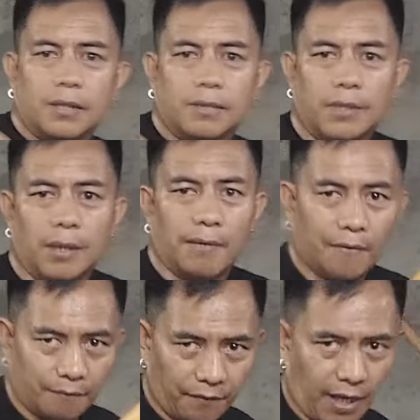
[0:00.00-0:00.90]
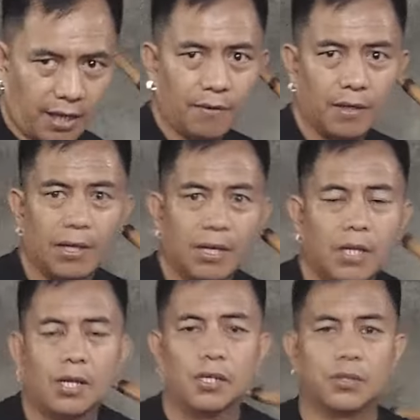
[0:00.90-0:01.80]
Three and five.
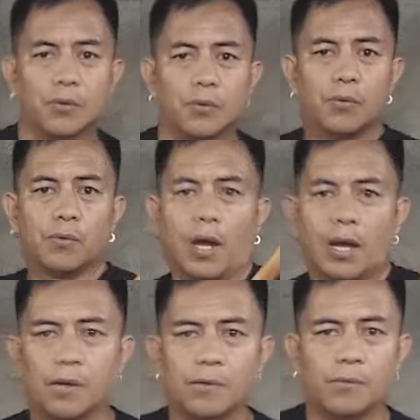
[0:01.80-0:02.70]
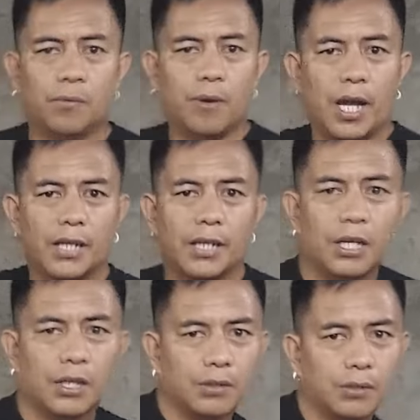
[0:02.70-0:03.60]
So one,
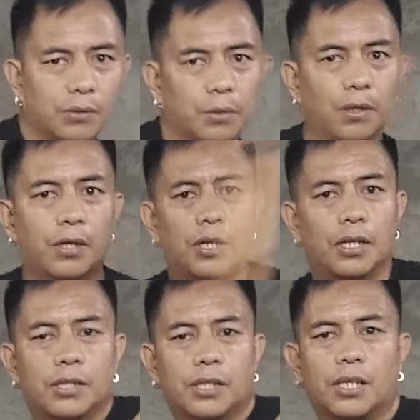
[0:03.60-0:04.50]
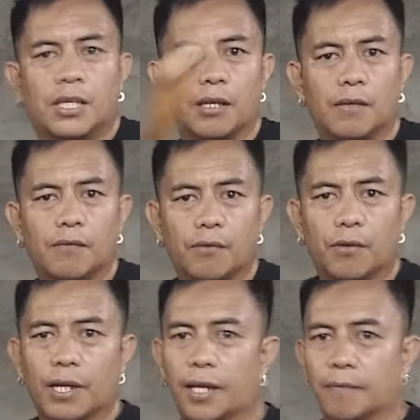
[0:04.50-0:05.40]
two, three,
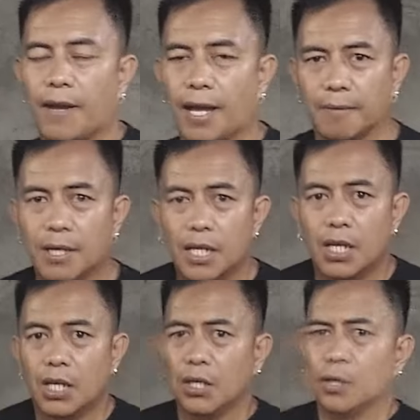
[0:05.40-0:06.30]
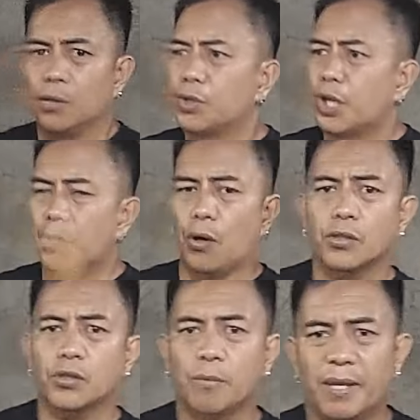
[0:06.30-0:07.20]
four, and five. You can
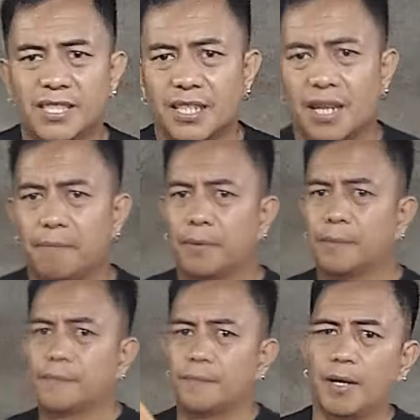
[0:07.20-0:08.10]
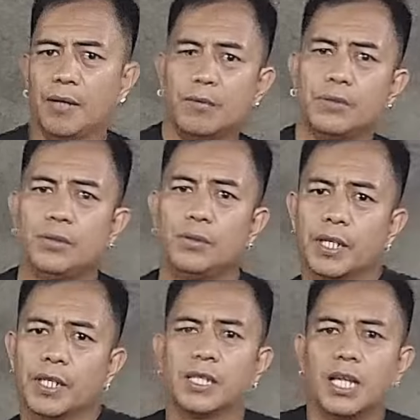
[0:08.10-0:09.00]
also mix it up by
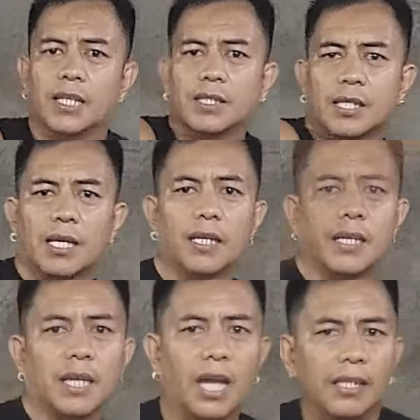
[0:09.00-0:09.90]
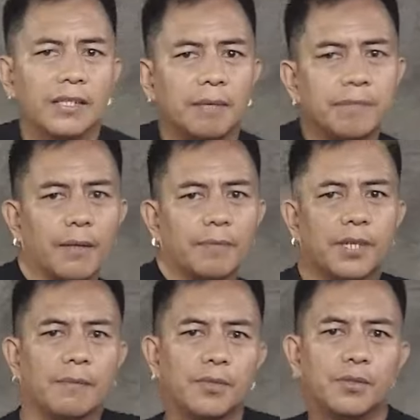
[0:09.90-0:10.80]
doing this, and
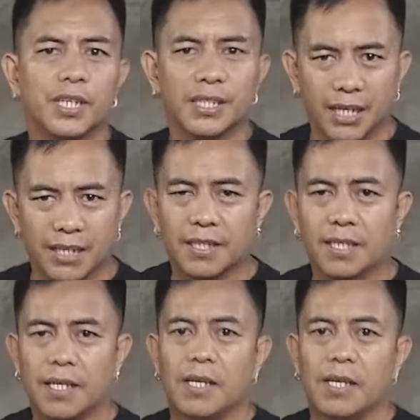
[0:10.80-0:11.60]
sometimes I'm using this.